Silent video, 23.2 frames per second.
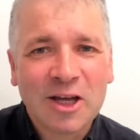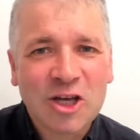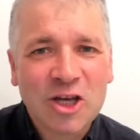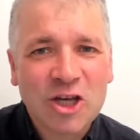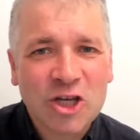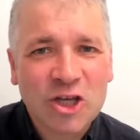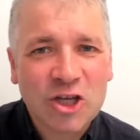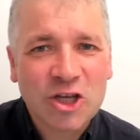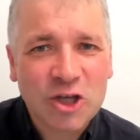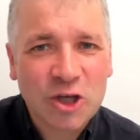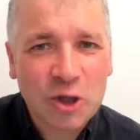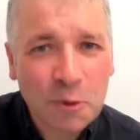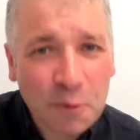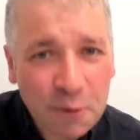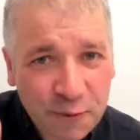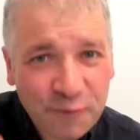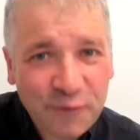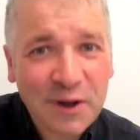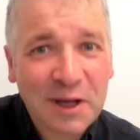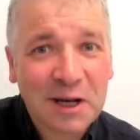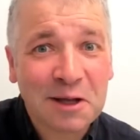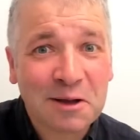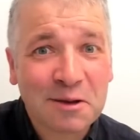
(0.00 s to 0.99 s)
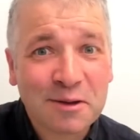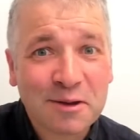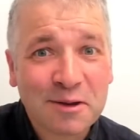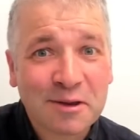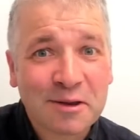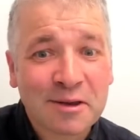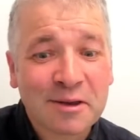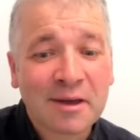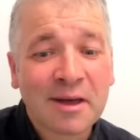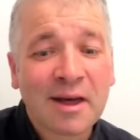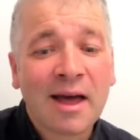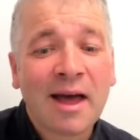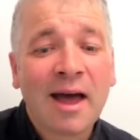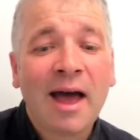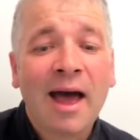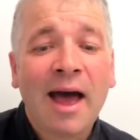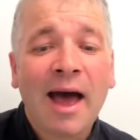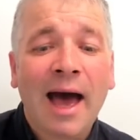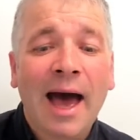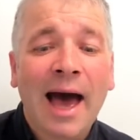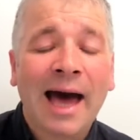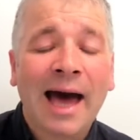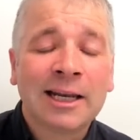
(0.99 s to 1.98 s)
use fillers,
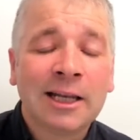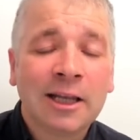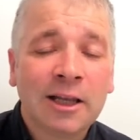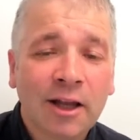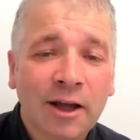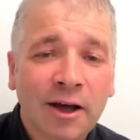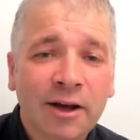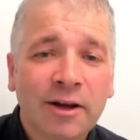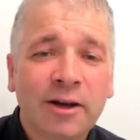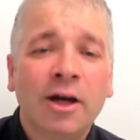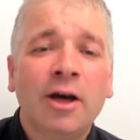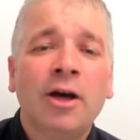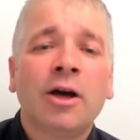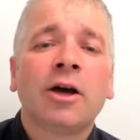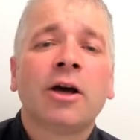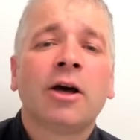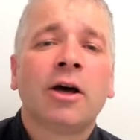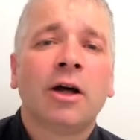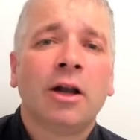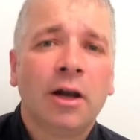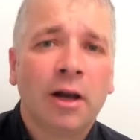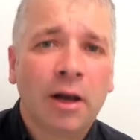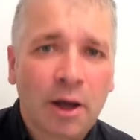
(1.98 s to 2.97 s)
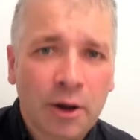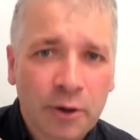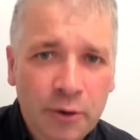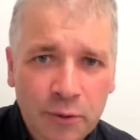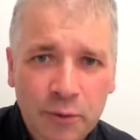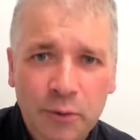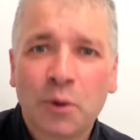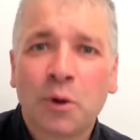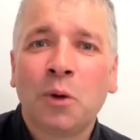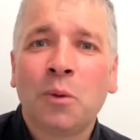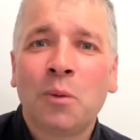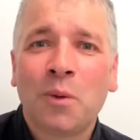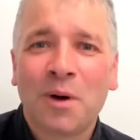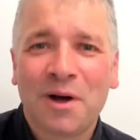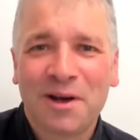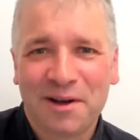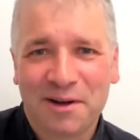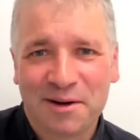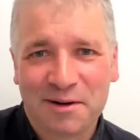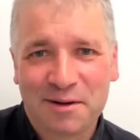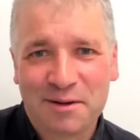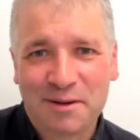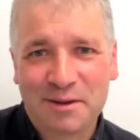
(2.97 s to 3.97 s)
and learn colloquial
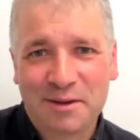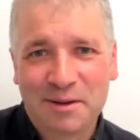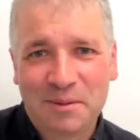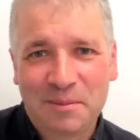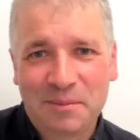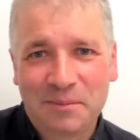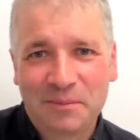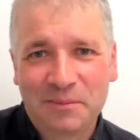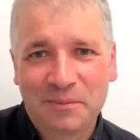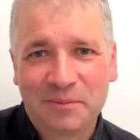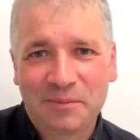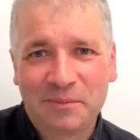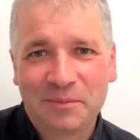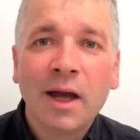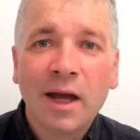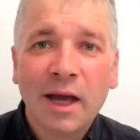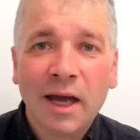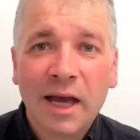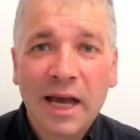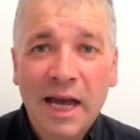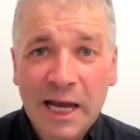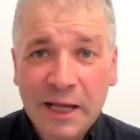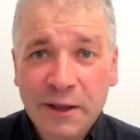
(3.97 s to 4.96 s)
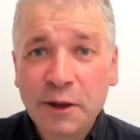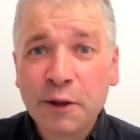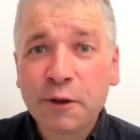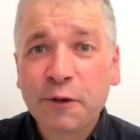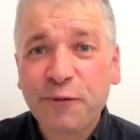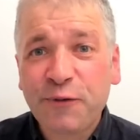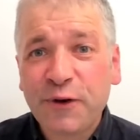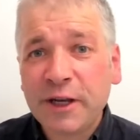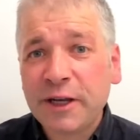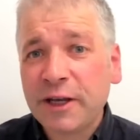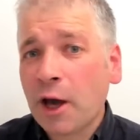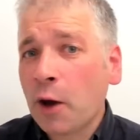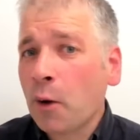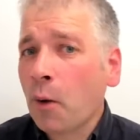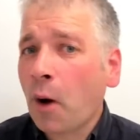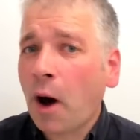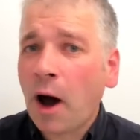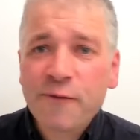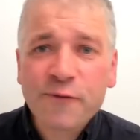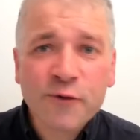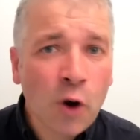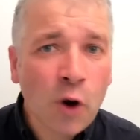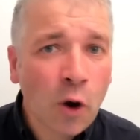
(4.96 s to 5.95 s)
words. In this video,
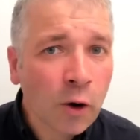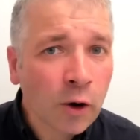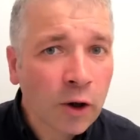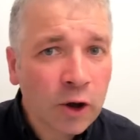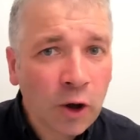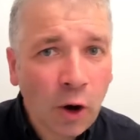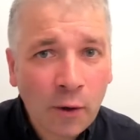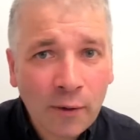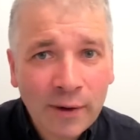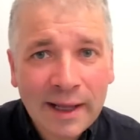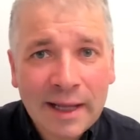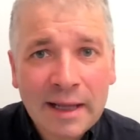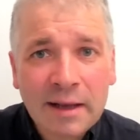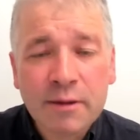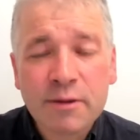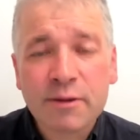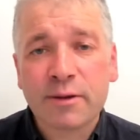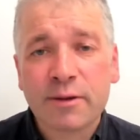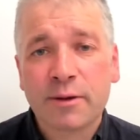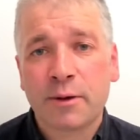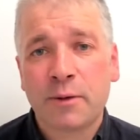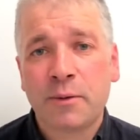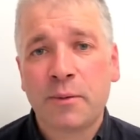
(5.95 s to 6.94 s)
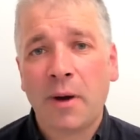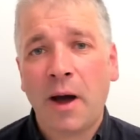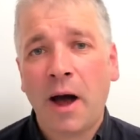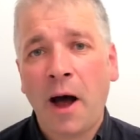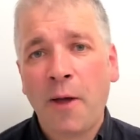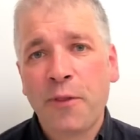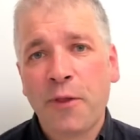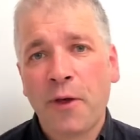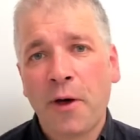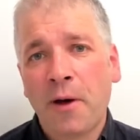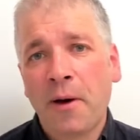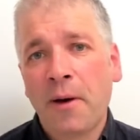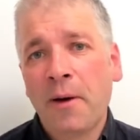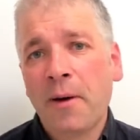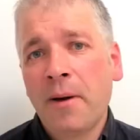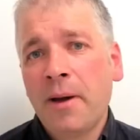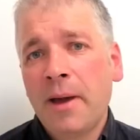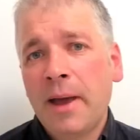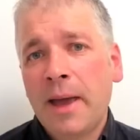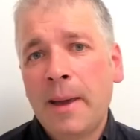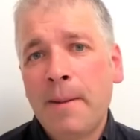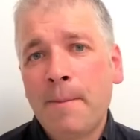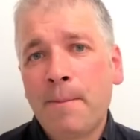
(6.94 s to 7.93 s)
I've not gone into other
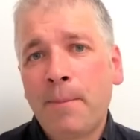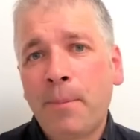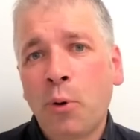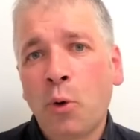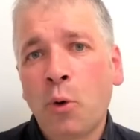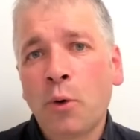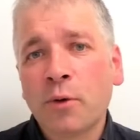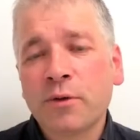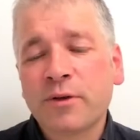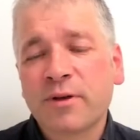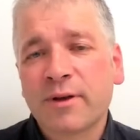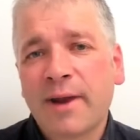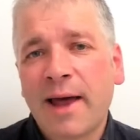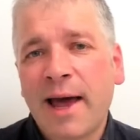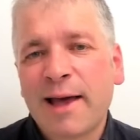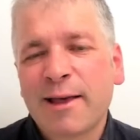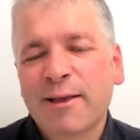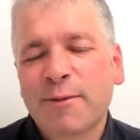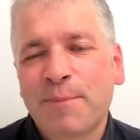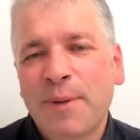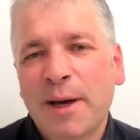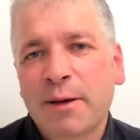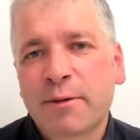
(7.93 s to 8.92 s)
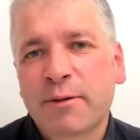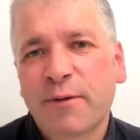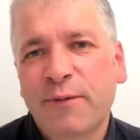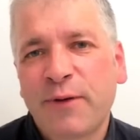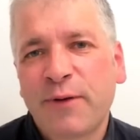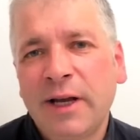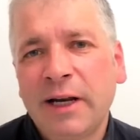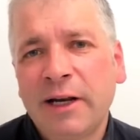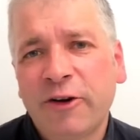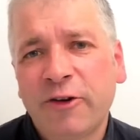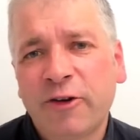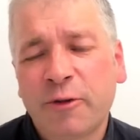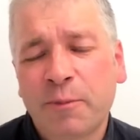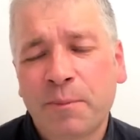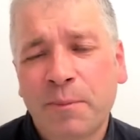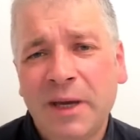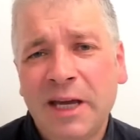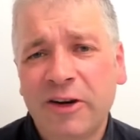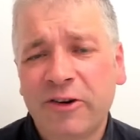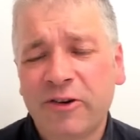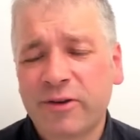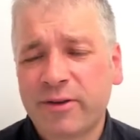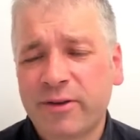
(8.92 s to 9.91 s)
important aspects of English
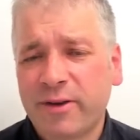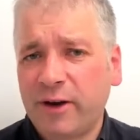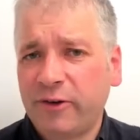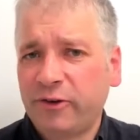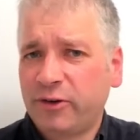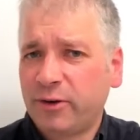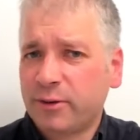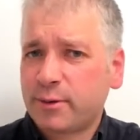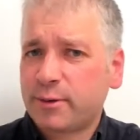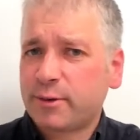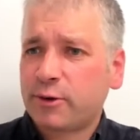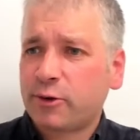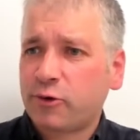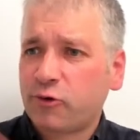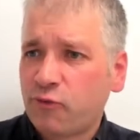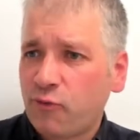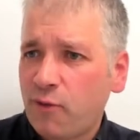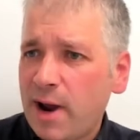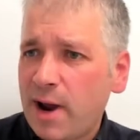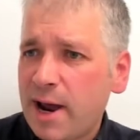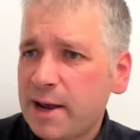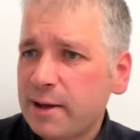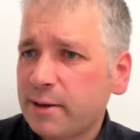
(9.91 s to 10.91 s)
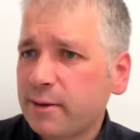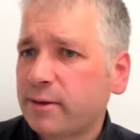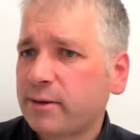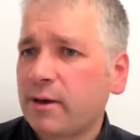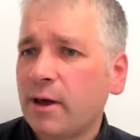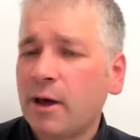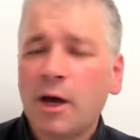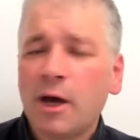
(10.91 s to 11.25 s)
speech, such as stress,